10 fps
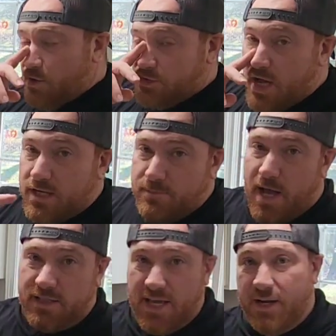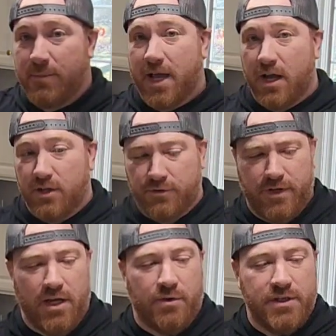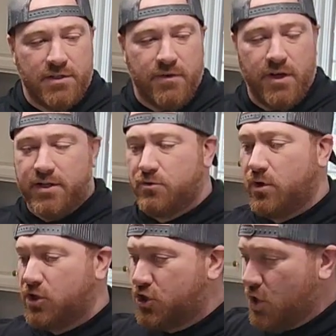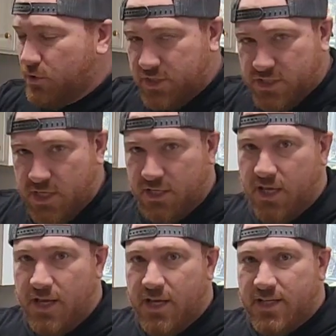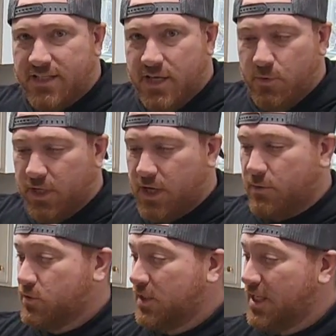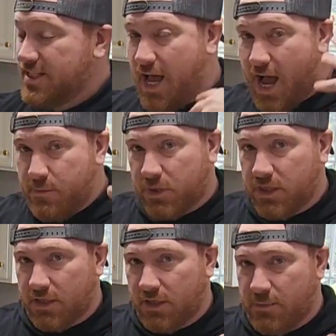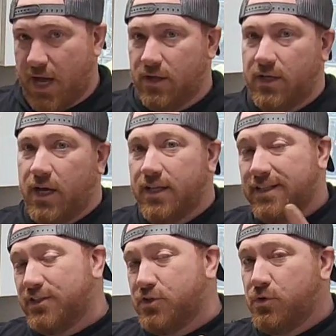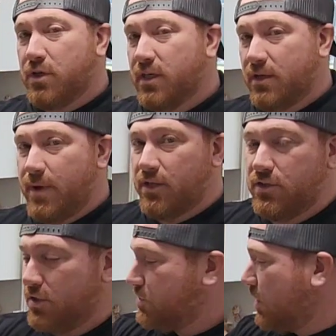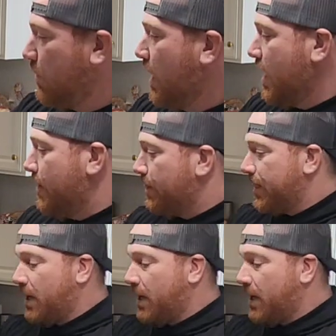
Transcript: I'll talk about that in my other video. In this video, I just want to show the sink, see what it comes with, things I'm thinking about, and things you should think about too. So I'm